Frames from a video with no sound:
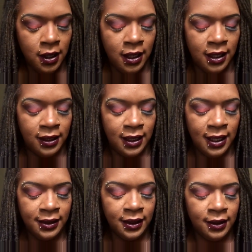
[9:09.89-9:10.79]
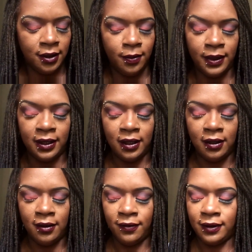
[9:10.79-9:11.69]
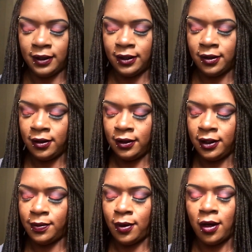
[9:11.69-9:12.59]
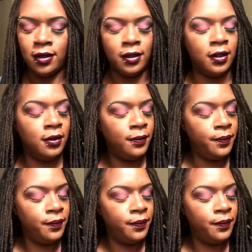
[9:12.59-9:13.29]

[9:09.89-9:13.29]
and it has a little bit of glitter and sparkle.